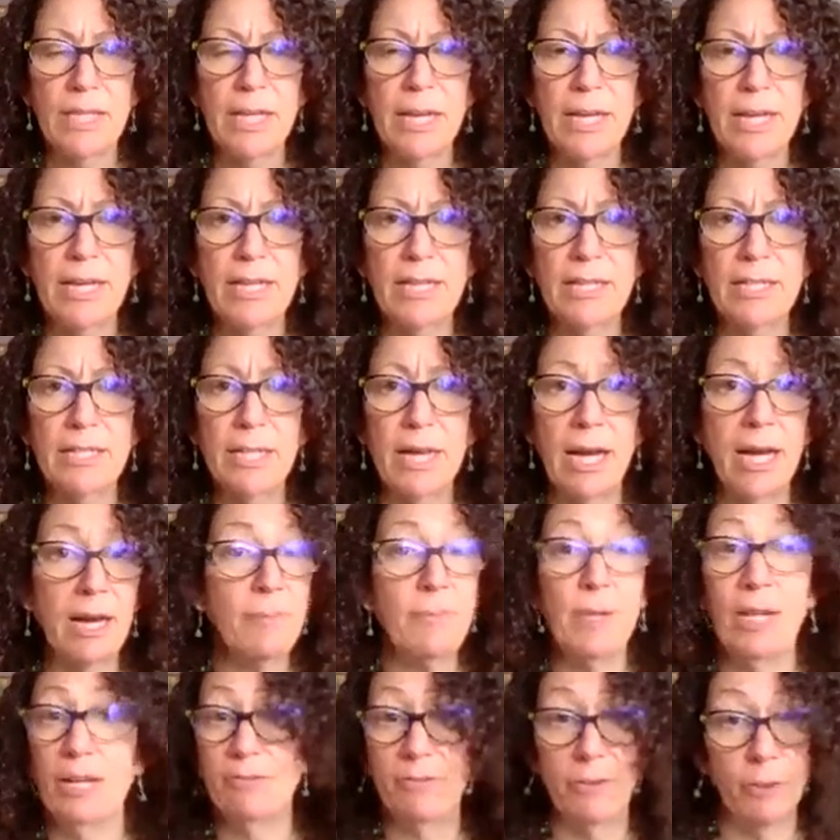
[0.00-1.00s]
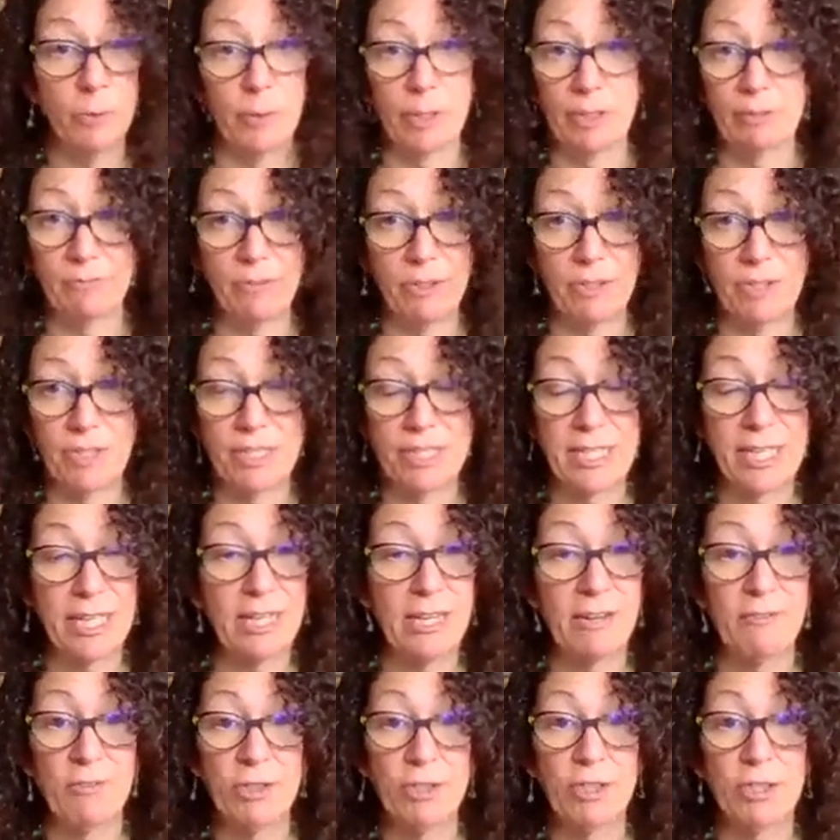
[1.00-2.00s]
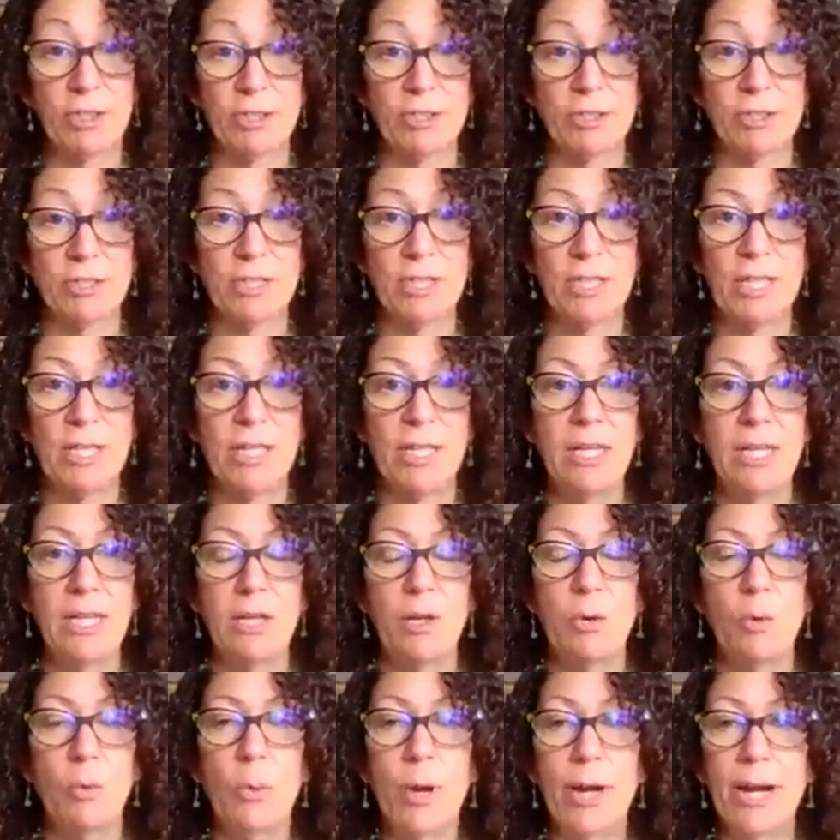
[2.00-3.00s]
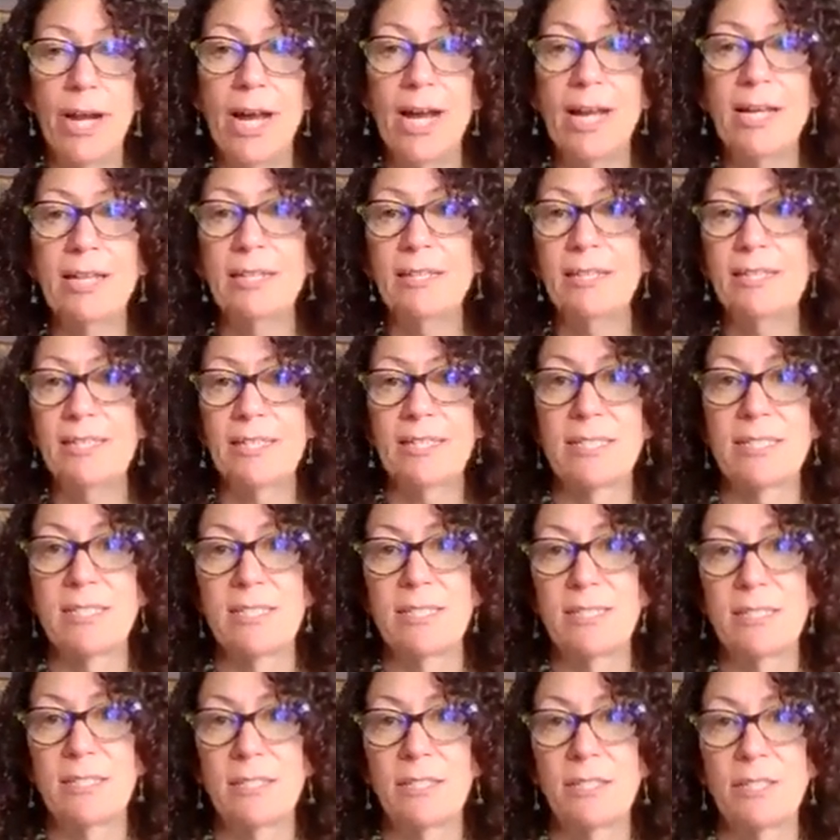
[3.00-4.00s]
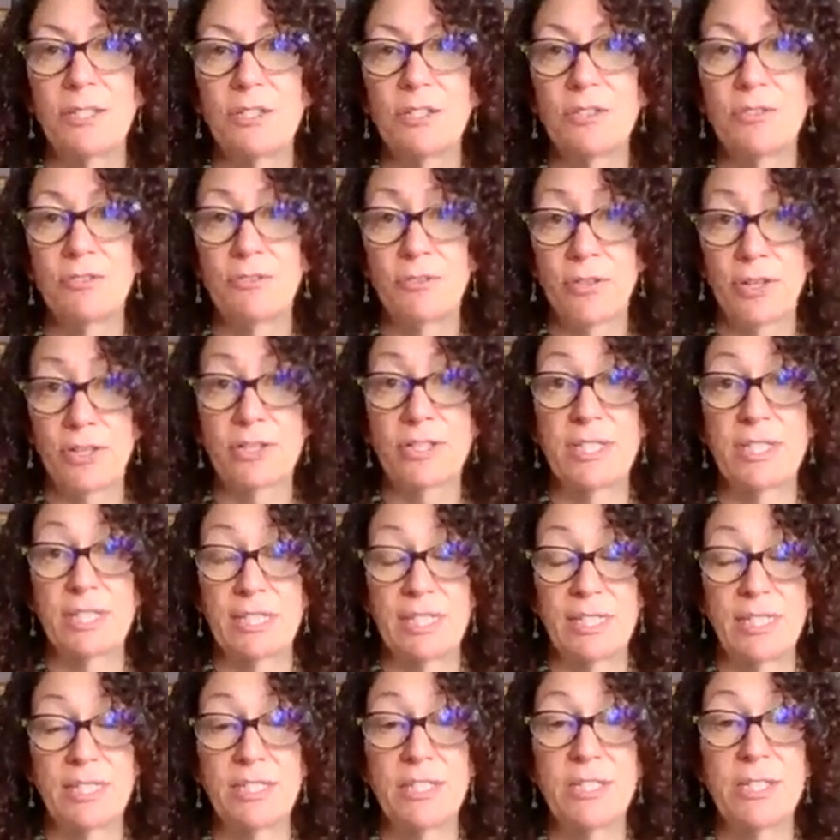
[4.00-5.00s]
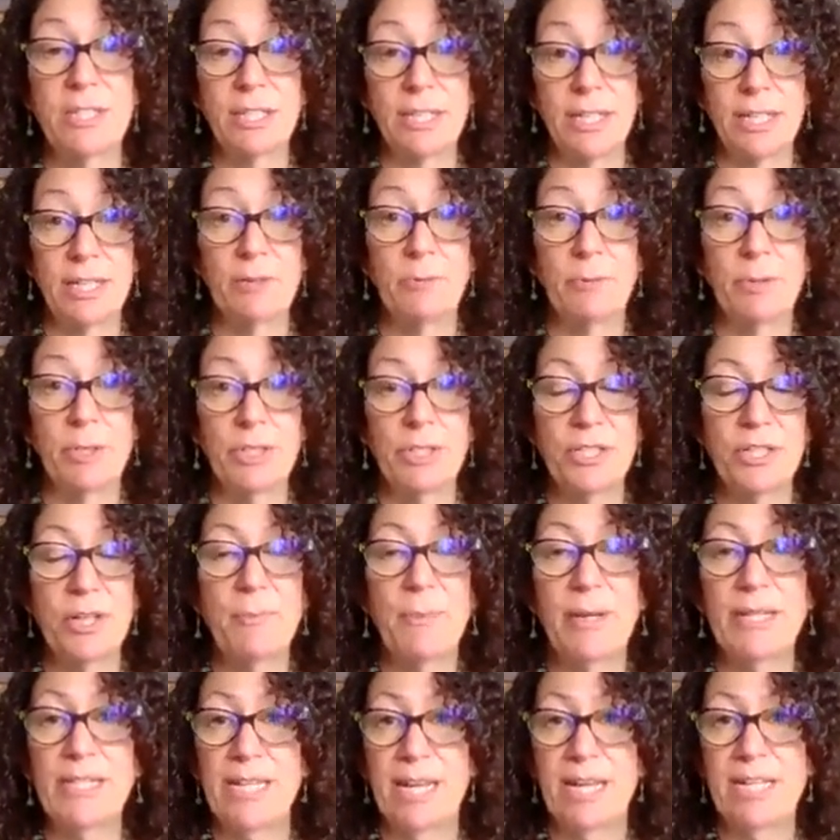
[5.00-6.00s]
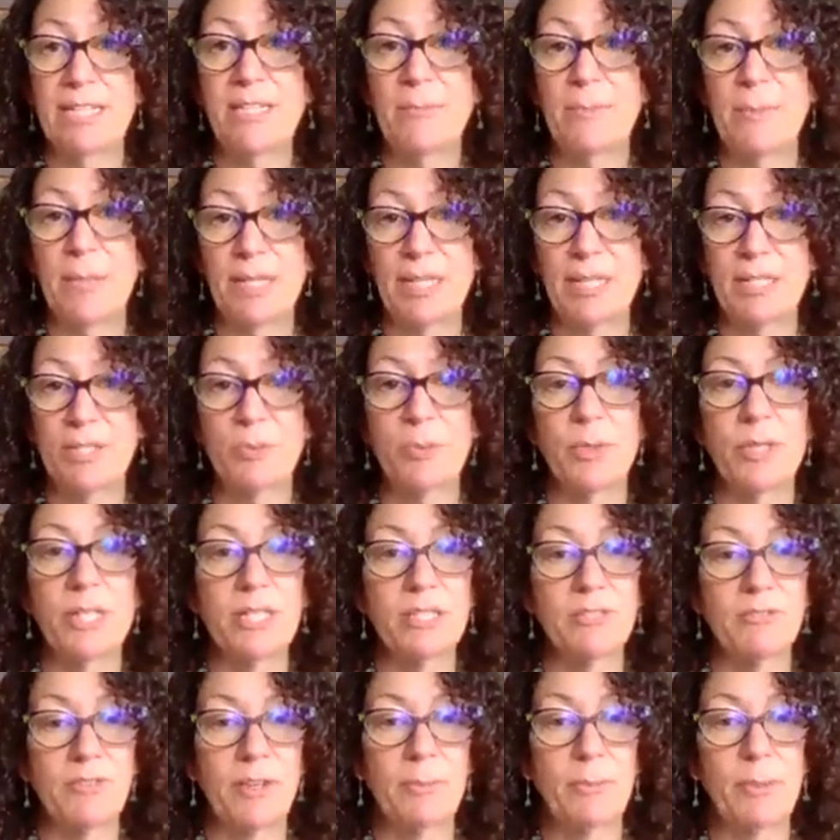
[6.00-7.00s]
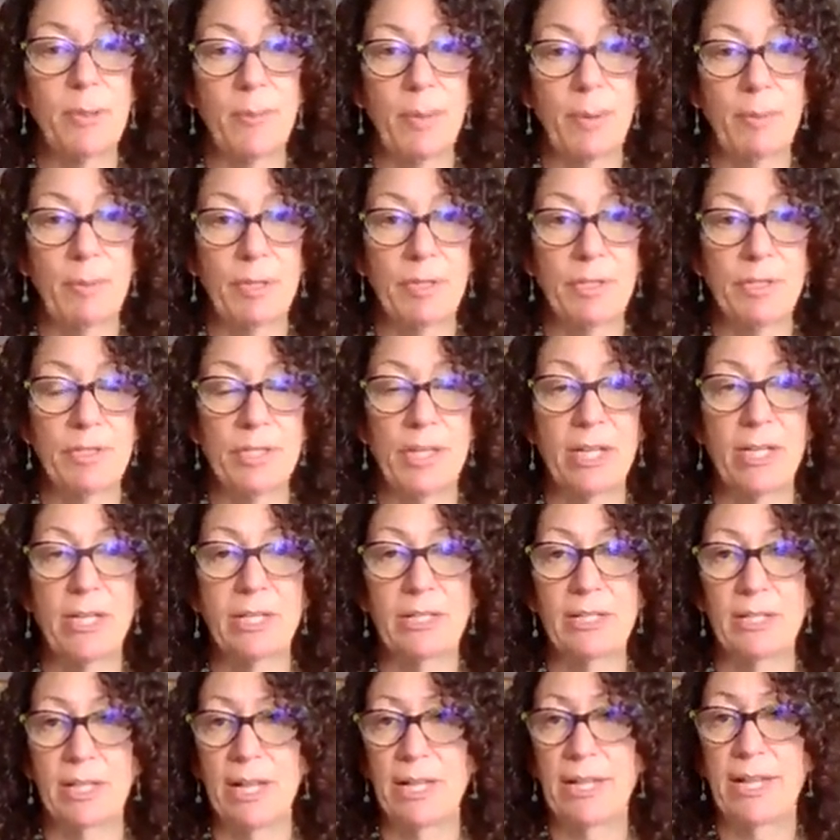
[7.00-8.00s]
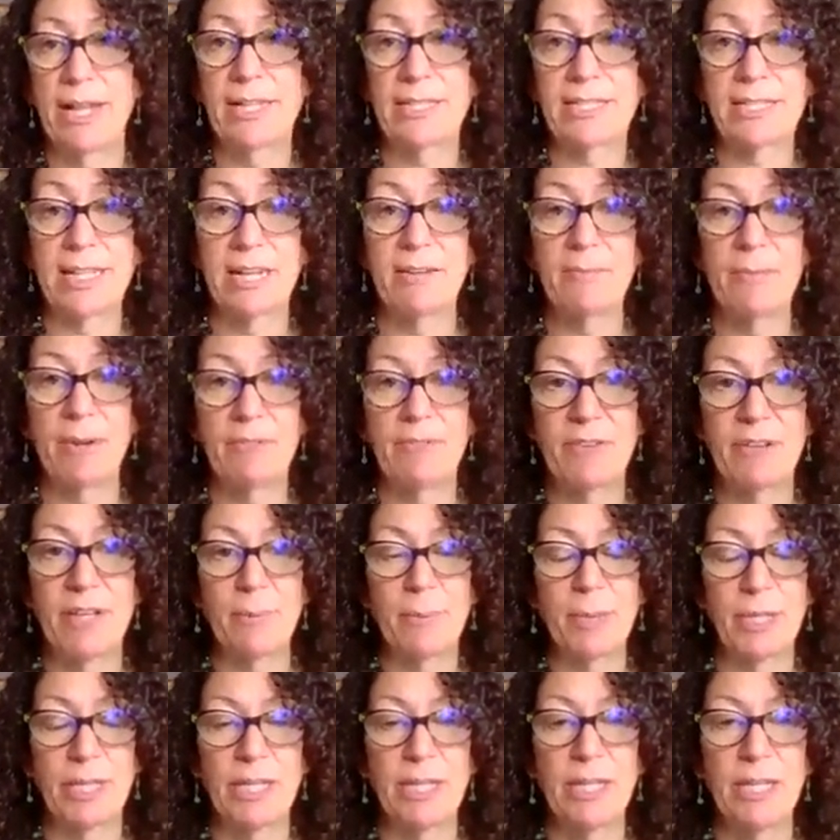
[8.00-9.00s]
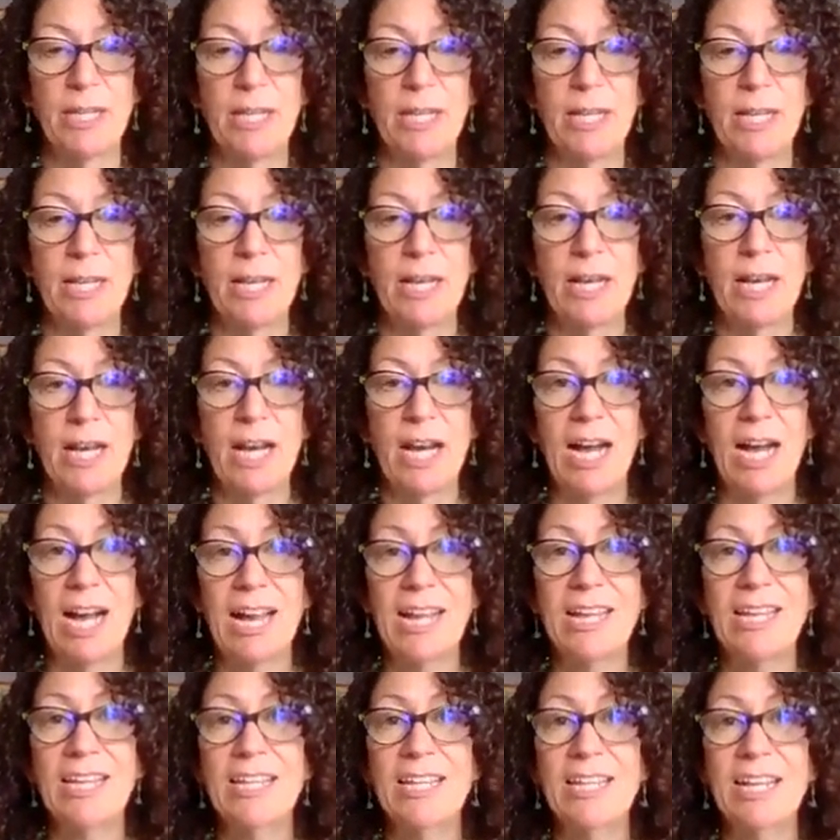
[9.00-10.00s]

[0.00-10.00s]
And I'm not fluent in Farsi. I never learned. When I listen to Farsi, to the language that my dad speaks with his family members on that side of my family, I